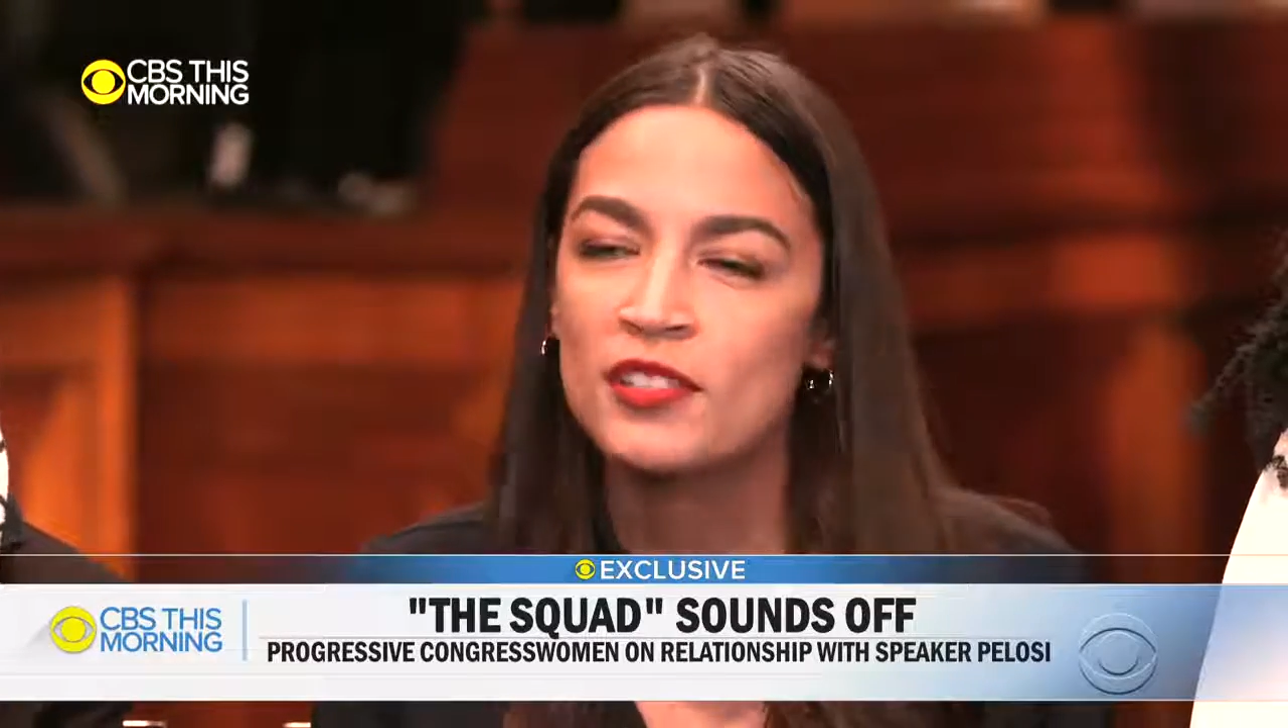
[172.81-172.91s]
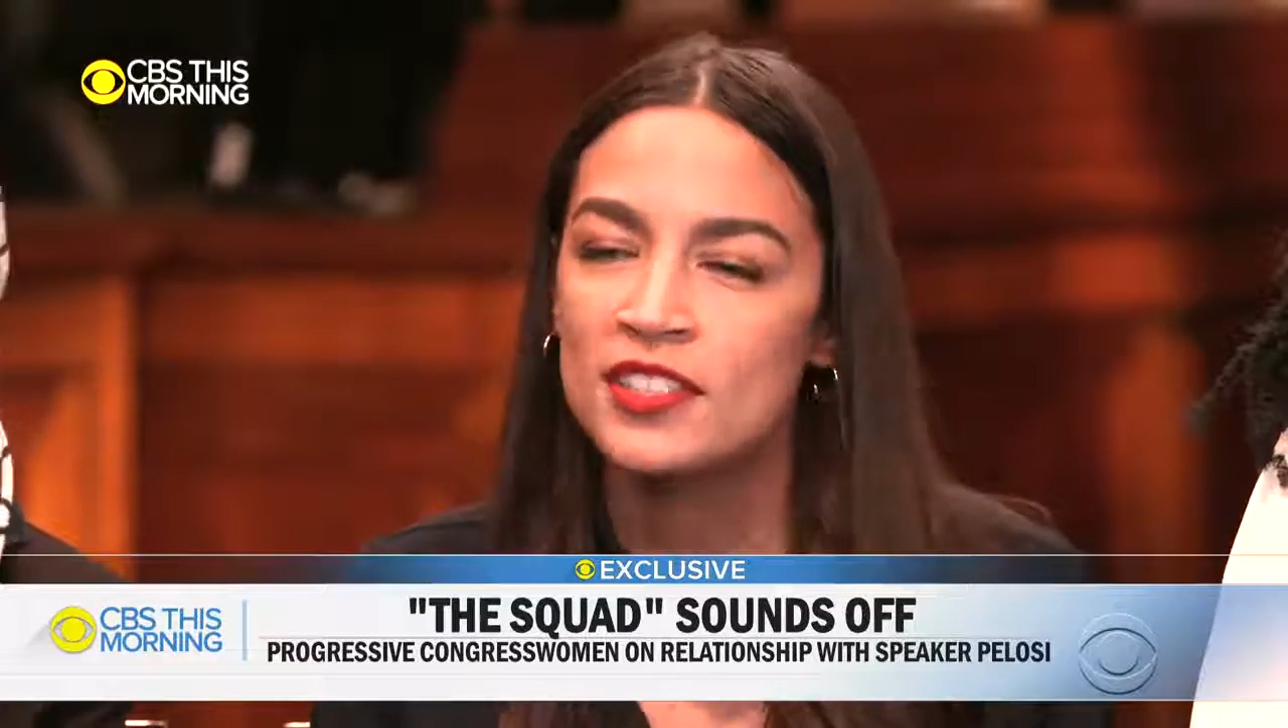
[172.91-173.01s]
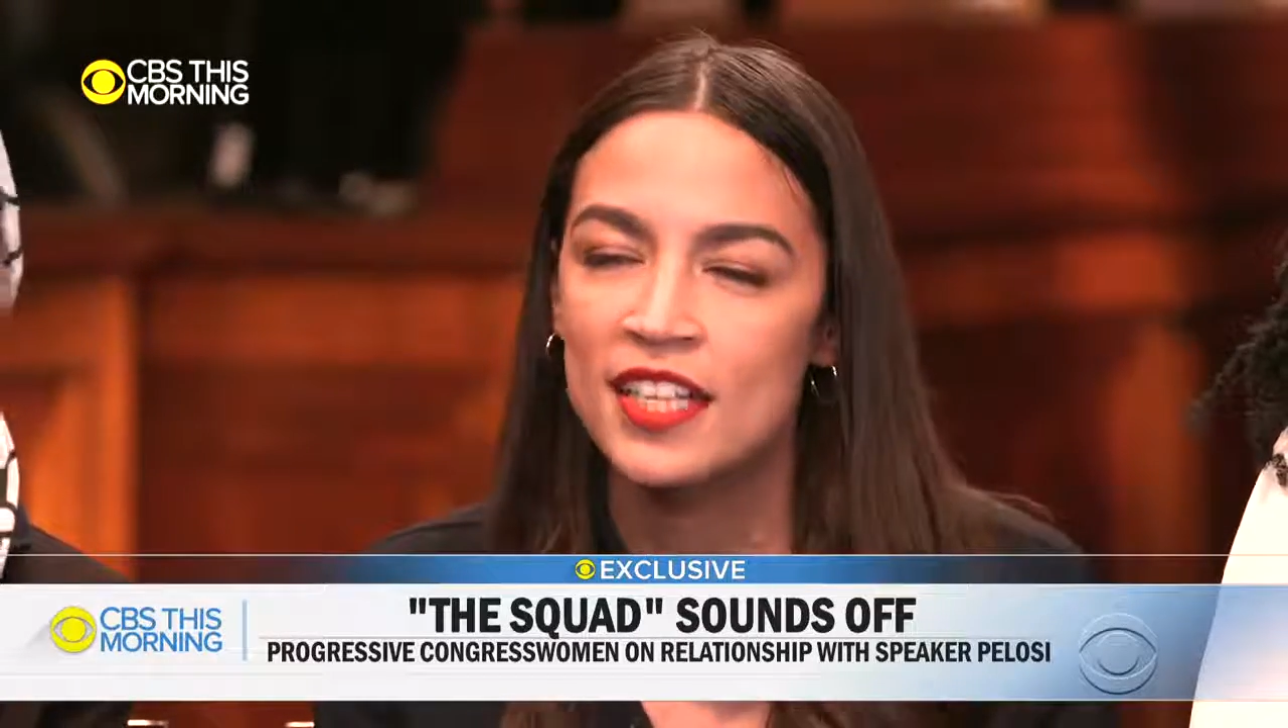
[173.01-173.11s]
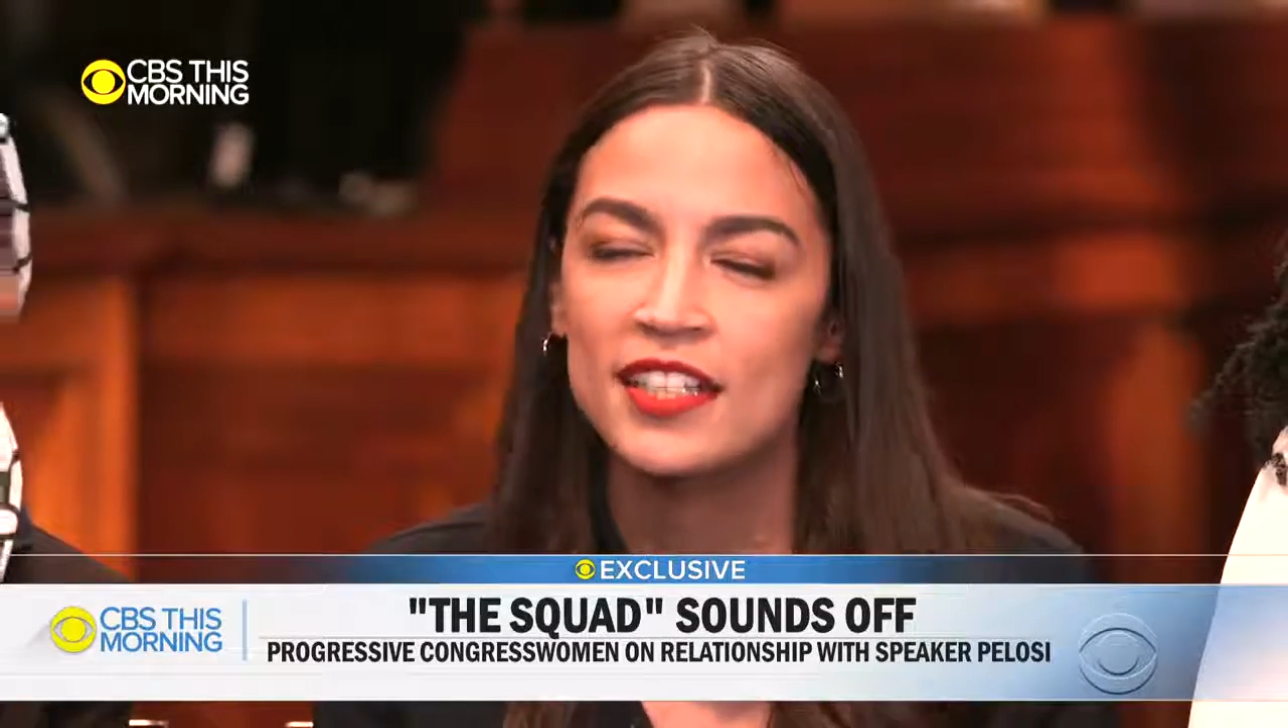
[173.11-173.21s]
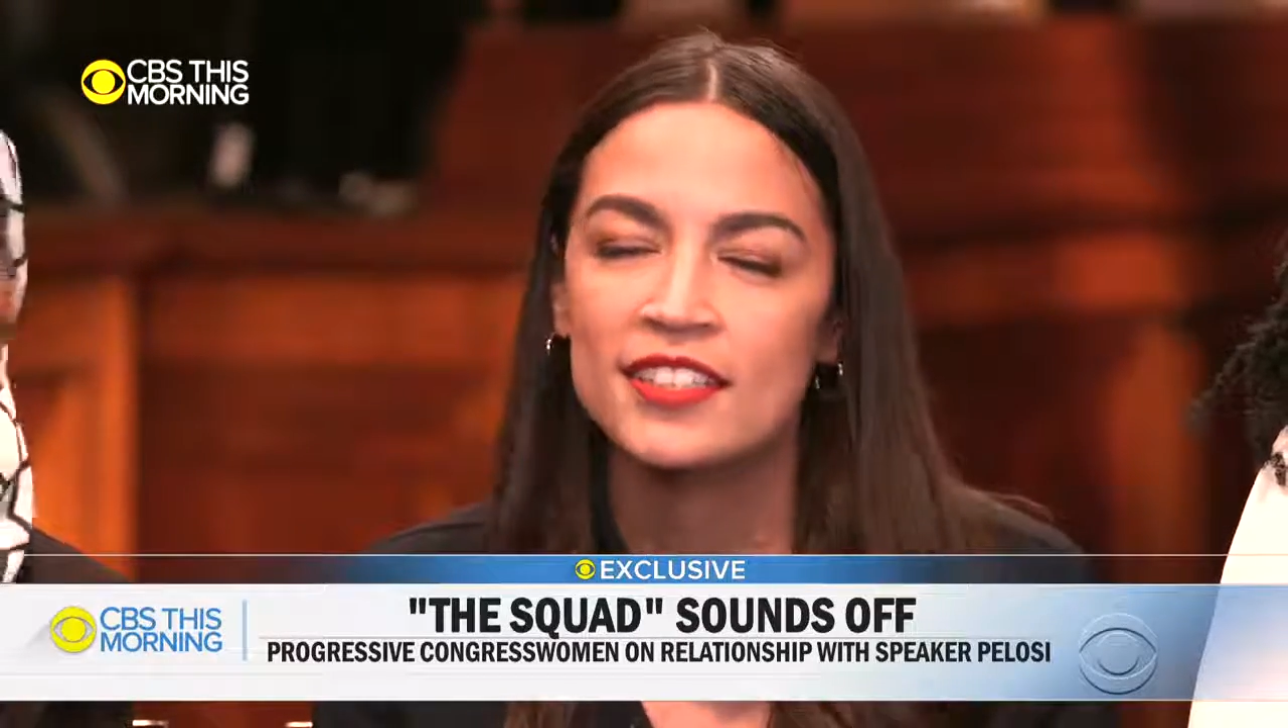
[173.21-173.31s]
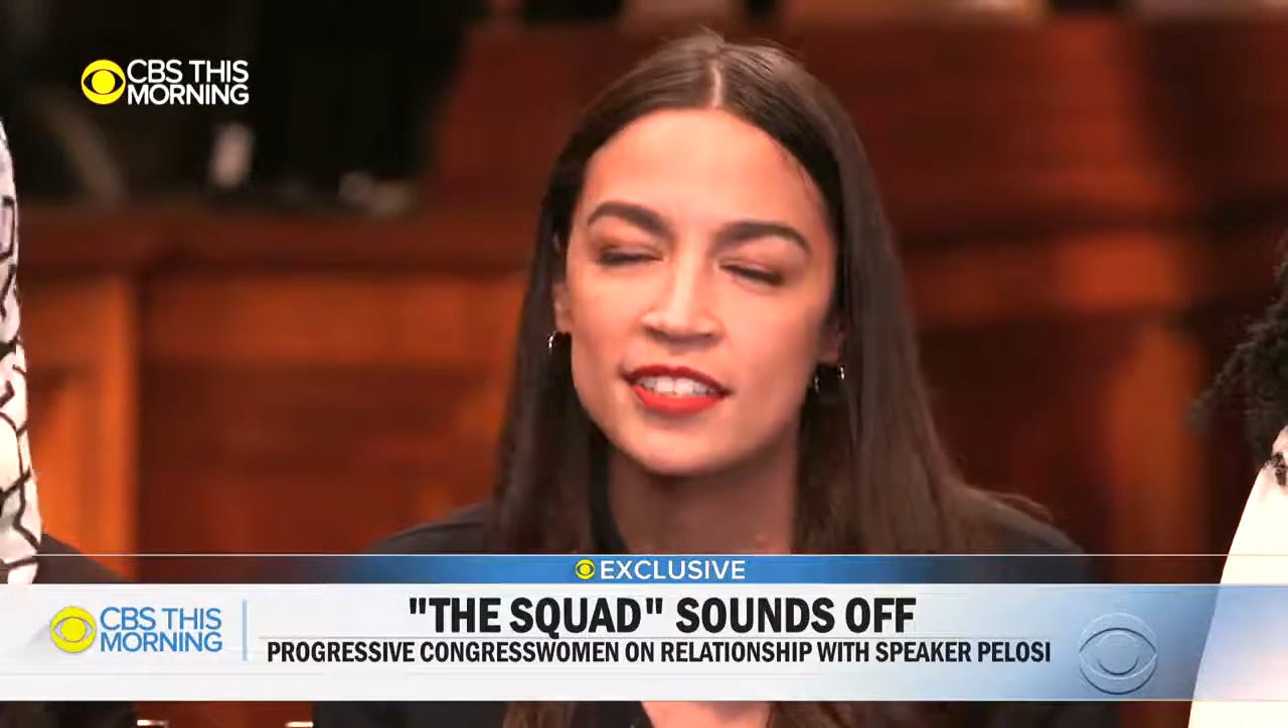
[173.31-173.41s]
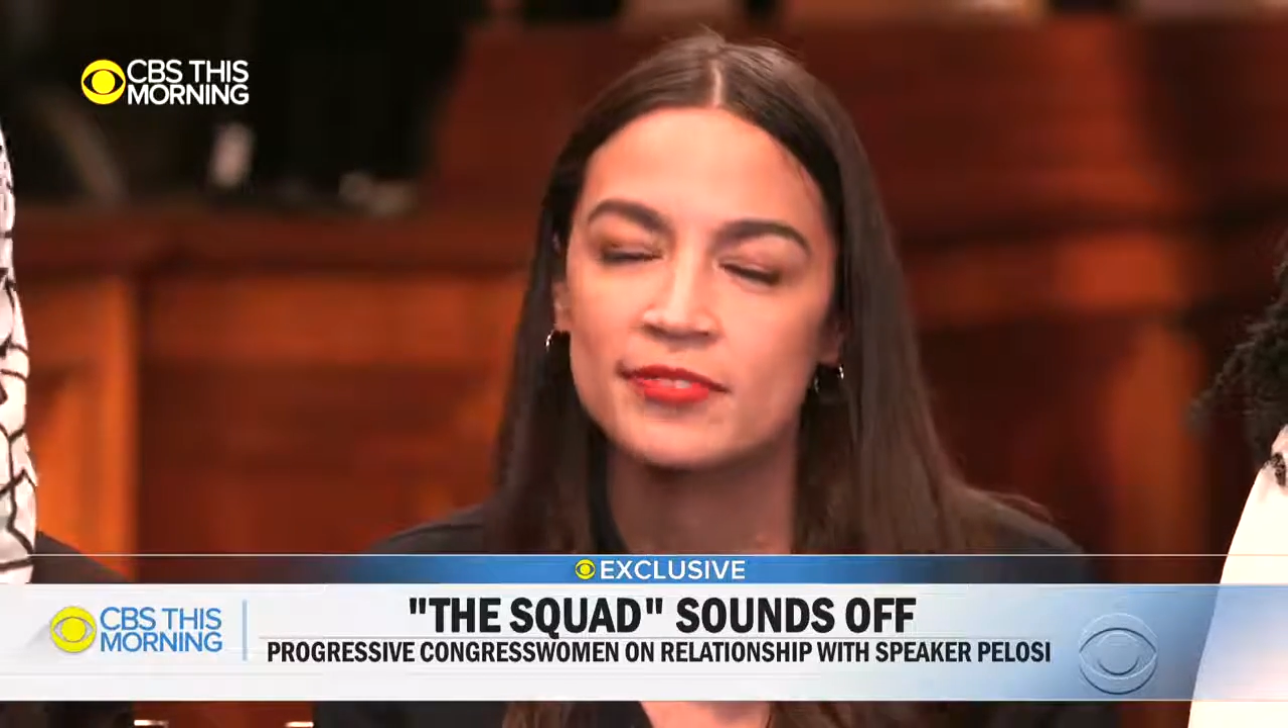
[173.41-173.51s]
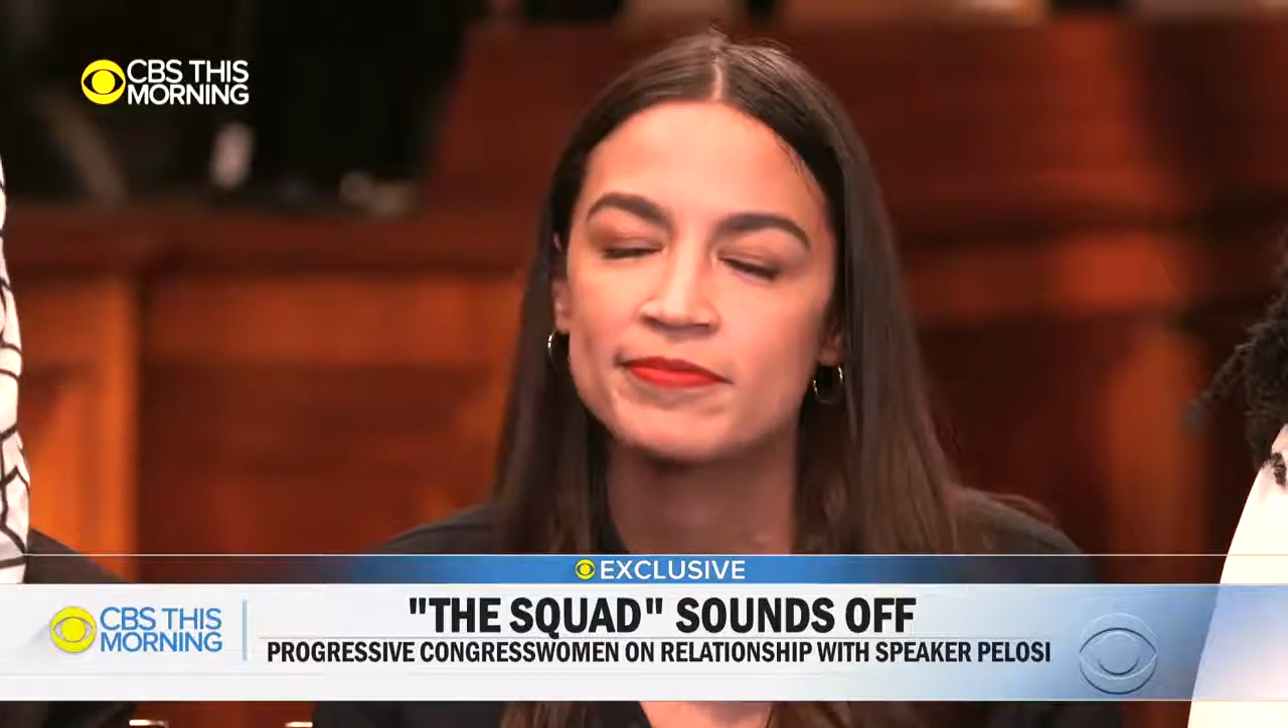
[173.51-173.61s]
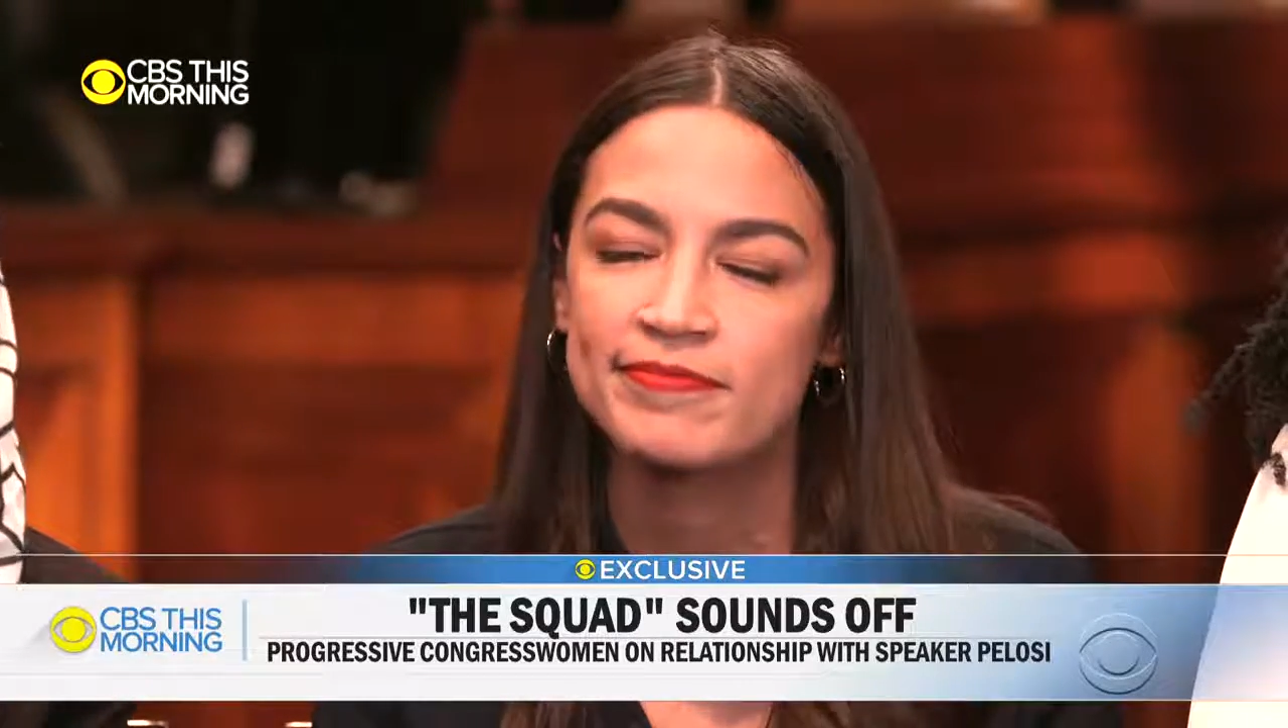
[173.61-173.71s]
out to that end.